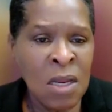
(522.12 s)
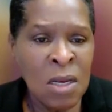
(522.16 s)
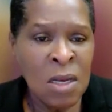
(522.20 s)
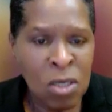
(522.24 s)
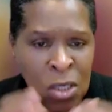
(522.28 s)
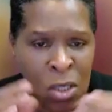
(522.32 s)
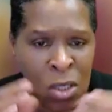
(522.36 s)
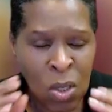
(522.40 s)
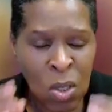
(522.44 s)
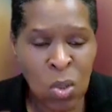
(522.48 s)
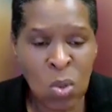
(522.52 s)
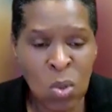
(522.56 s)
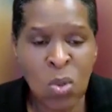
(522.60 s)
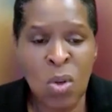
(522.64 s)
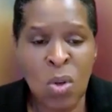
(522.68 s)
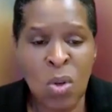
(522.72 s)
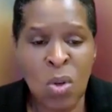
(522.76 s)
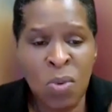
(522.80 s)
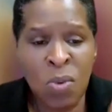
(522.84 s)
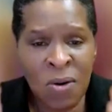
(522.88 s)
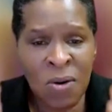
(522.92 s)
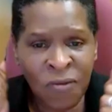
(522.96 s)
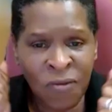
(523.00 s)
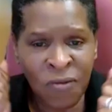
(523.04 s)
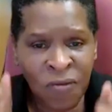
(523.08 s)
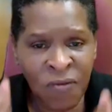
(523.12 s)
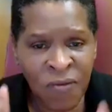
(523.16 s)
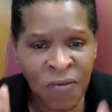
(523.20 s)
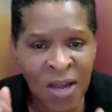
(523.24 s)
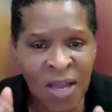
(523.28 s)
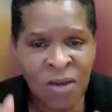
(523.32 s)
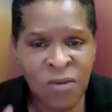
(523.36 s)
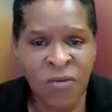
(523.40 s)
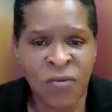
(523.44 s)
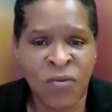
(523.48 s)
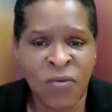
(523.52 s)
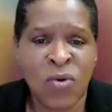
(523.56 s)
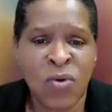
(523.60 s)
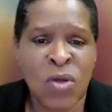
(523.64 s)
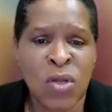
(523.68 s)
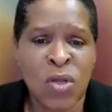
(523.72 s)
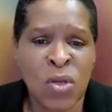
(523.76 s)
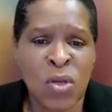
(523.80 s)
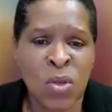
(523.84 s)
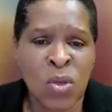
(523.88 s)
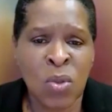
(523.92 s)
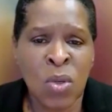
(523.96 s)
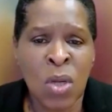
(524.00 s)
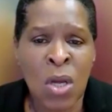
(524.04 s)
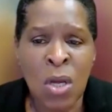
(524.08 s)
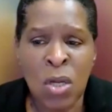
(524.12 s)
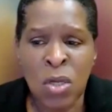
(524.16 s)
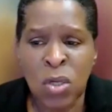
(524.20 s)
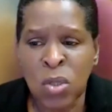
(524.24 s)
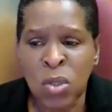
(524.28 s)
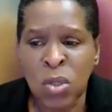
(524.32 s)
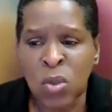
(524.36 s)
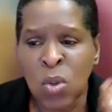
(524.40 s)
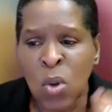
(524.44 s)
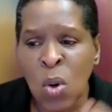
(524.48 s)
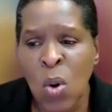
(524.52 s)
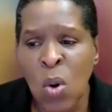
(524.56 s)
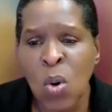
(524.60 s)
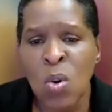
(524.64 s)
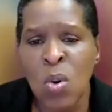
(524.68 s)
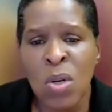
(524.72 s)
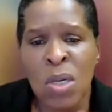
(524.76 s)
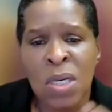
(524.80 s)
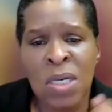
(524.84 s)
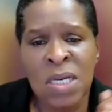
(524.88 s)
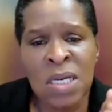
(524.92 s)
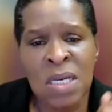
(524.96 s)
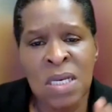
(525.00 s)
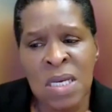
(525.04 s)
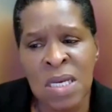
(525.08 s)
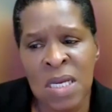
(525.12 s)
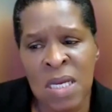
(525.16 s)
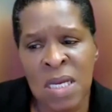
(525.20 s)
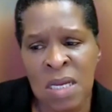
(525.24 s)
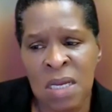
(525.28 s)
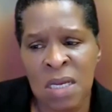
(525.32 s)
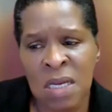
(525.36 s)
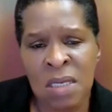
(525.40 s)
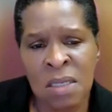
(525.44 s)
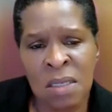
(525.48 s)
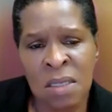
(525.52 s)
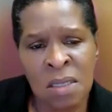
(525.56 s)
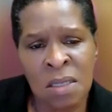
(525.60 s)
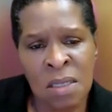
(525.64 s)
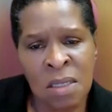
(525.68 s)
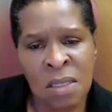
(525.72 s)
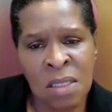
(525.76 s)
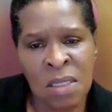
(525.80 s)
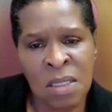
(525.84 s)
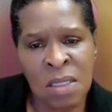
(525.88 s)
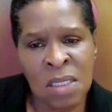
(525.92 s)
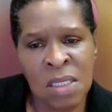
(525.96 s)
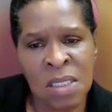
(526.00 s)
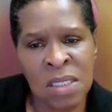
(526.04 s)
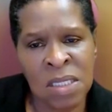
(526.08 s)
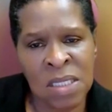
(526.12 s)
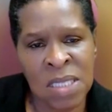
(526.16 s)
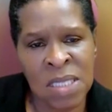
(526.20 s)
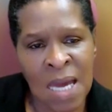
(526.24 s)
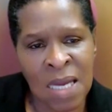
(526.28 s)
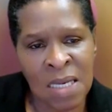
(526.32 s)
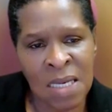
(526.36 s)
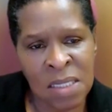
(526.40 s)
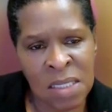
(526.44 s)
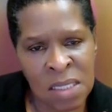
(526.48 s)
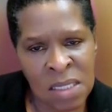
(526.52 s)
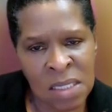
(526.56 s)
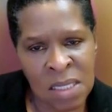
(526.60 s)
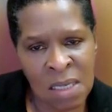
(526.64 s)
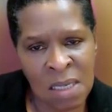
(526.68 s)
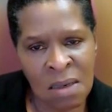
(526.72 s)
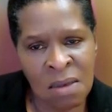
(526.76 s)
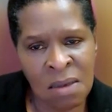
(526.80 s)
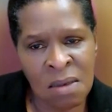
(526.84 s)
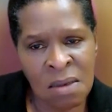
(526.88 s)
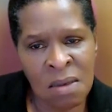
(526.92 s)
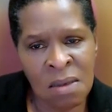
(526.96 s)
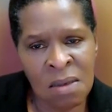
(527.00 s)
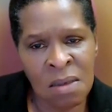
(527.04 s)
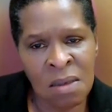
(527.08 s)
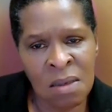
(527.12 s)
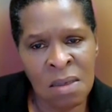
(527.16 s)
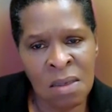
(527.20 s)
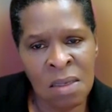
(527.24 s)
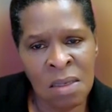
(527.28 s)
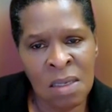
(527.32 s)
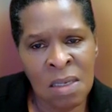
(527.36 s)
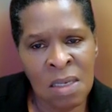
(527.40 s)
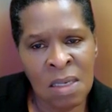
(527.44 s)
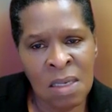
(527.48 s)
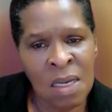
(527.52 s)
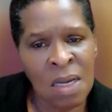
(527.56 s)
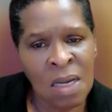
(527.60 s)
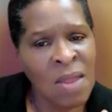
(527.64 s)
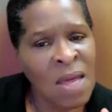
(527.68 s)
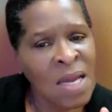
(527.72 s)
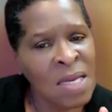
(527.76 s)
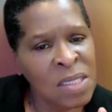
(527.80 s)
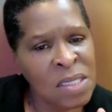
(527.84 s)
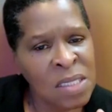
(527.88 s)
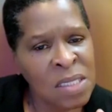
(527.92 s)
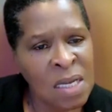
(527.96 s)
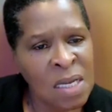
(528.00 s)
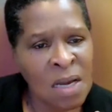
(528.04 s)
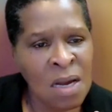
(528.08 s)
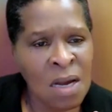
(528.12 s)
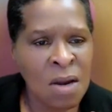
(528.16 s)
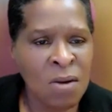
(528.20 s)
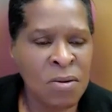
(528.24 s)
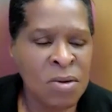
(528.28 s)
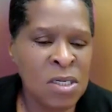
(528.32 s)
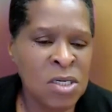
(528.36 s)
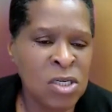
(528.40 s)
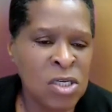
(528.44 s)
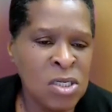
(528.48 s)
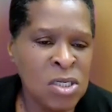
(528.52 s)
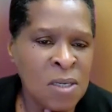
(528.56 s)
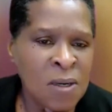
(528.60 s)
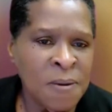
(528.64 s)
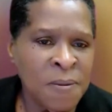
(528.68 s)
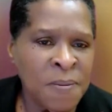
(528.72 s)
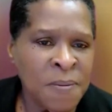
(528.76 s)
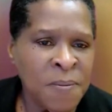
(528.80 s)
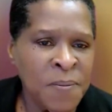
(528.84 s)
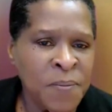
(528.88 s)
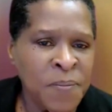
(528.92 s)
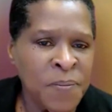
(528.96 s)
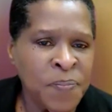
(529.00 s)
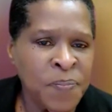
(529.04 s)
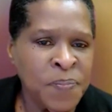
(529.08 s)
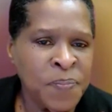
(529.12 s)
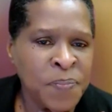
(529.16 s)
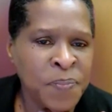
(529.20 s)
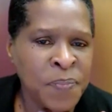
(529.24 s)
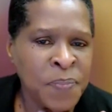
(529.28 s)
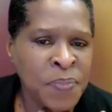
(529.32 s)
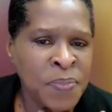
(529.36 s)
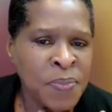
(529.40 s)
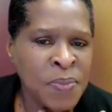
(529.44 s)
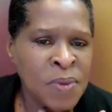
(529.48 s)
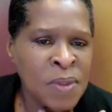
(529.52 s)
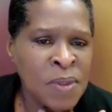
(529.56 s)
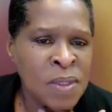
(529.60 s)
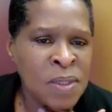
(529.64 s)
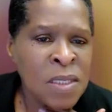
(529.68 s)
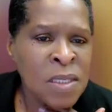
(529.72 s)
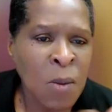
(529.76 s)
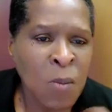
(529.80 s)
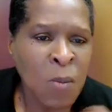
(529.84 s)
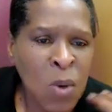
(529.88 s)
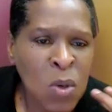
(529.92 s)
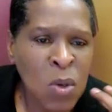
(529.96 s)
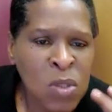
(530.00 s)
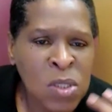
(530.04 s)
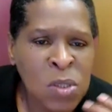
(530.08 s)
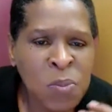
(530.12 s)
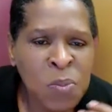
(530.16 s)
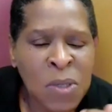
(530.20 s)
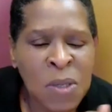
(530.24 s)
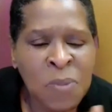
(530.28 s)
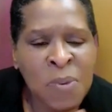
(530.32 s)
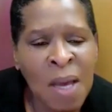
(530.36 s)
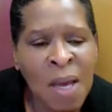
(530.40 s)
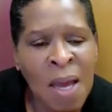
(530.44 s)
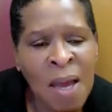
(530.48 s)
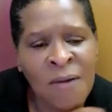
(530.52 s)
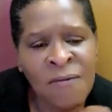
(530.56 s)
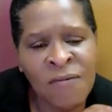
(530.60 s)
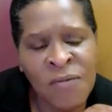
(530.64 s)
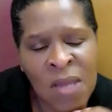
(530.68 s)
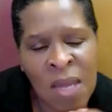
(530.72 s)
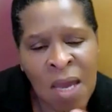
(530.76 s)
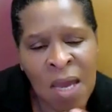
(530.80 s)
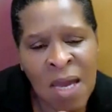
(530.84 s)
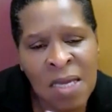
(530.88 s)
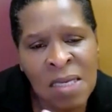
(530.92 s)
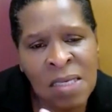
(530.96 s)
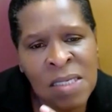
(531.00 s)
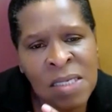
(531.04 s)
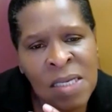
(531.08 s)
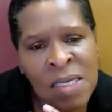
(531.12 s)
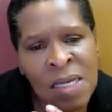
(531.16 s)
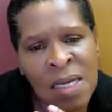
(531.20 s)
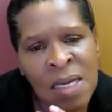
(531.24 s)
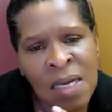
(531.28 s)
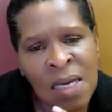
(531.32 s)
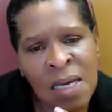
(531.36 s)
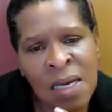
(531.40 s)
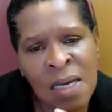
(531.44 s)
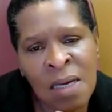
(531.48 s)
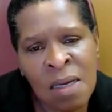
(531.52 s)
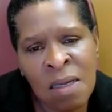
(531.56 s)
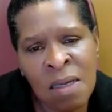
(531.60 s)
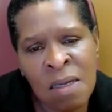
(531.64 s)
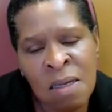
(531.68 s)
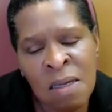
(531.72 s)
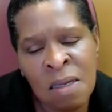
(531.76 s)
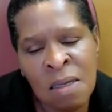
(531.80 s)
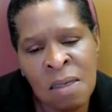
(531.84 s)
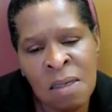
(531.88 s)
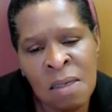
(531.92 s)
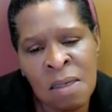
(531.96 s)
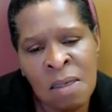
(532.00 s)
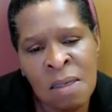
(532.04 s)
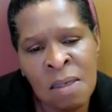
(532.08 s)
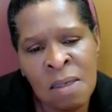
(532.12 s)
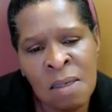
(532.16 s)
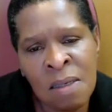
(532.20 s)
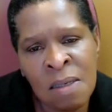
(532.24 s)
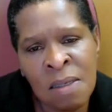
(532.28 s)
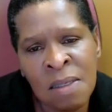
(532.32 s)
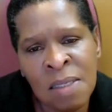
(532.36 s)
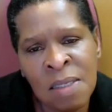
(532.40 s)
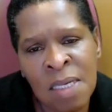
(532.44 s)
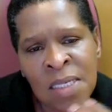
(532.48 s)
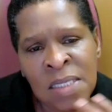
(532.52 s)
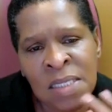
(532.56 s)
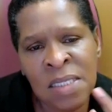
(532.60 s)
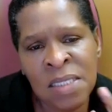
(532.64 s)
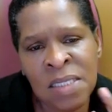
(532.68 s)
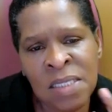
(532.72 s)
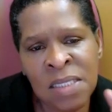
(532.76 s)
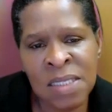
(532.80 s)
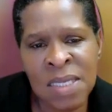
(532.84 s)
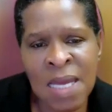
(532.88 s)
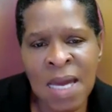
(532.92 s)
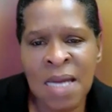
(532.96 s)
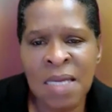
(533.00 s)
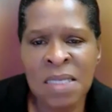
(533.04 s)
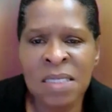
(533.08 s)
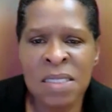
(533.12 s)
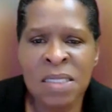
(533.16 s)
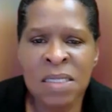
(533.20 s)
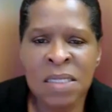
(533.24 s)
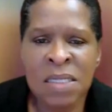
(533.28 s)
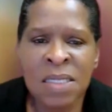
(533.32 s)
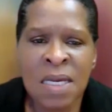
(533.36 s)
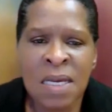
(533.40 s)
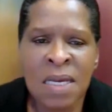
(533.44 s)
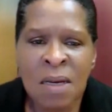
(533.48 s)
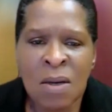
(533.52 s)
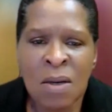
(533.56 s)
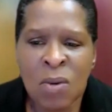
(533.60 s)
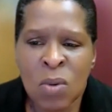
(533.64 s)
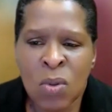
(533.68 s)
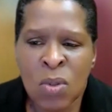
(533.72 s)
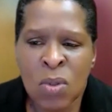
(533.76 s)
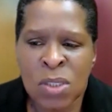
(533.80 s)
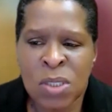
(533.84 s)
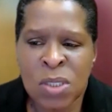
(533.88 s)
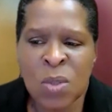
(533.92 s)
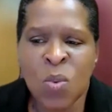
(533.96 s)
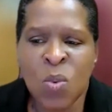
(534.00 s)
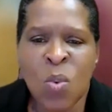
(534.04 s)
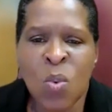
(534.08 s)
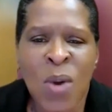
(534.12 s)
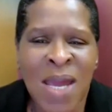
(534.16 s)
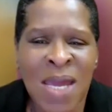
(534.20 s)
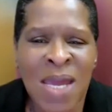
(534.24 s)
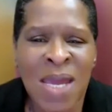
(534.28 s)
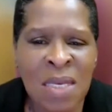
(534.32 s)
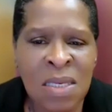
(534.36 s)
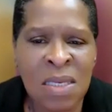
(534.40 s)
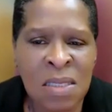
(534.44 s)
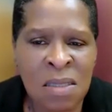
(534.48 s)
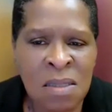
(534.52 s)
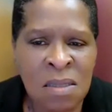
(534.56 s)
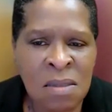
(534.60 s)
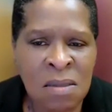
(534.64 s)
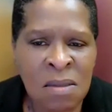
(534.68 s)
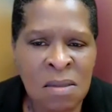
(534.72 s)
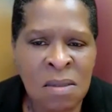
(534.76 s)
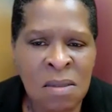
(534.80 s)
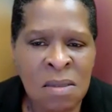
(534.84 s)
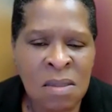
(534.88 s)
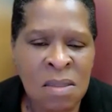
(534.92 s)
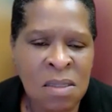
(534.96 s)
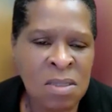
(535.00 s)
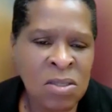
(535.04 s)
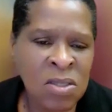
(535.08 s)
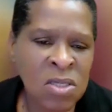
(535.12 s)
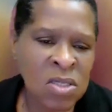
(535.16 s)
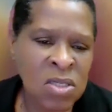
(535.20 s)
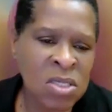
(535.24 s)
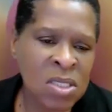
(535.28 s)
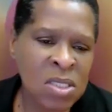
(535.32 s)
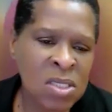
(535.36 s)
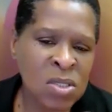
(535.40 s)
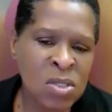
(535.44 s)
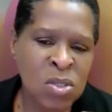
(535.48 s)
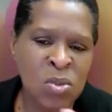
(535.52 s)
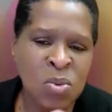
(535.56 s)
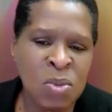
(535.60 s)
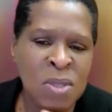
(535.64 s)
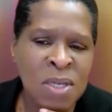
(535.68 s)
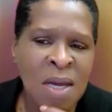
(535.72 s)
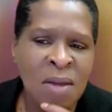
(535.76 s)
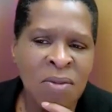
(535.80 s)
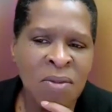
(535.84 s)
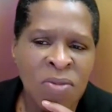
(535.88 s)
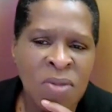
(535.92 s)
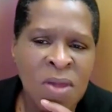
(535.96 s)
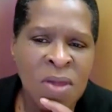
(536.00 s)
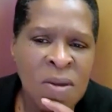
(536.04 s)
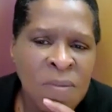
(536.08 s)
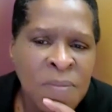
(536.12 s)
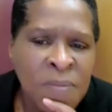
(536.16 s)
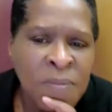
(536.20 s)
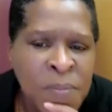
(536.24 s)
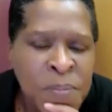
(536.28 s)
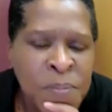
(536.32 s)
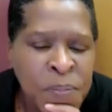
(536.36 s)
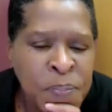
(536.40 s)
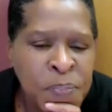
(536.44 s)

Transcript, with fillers: The Lord will fight for you. You only need to stand still. Now, that's encouraging. Most people have the idea that to stand still or to wait is just do nothing.